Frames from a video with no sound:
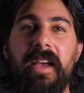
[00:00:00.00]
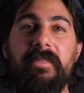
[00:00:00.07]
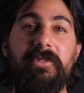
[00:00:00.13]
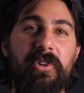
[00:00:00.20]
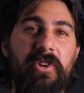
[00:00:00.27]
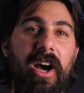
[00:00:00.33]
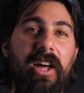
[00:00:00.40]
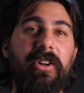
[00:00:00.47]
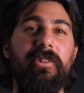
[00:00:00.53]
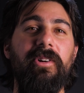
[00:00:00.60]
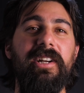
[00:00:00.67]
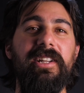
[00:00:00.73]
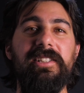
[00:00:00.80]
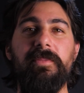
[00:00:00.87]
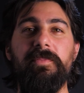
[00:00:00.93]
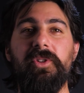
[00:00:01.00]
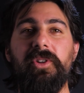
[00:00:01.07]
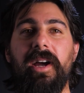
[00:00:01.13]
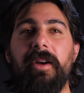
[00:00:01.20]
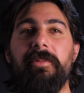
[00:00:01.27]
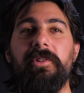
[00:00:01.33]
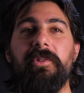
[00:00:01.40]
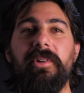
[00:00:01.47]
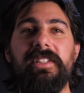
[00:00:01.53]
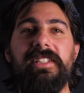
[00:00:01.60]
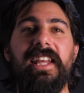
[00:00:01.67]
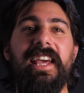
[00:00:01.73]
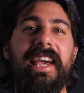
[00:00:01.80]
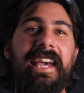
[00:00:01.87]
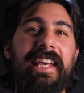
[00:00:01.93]
If you're not already subscribed to
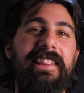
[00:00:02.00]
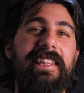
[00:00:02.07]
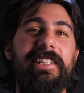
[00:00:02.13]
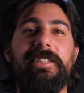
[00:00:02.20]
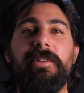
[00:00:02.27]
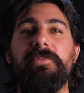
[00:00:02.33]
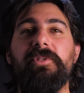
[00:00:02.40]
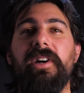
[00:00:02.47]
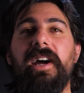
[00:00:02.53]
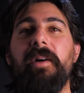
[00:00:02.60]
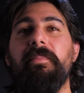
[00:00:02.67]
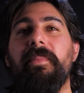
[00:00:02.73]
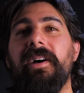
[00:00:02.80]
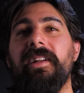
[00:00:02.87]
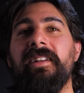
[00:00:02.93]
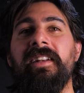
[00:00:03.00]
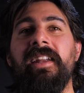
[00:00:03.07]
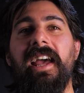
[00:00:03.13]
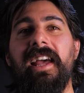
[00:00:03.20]
us, hit that subscribe button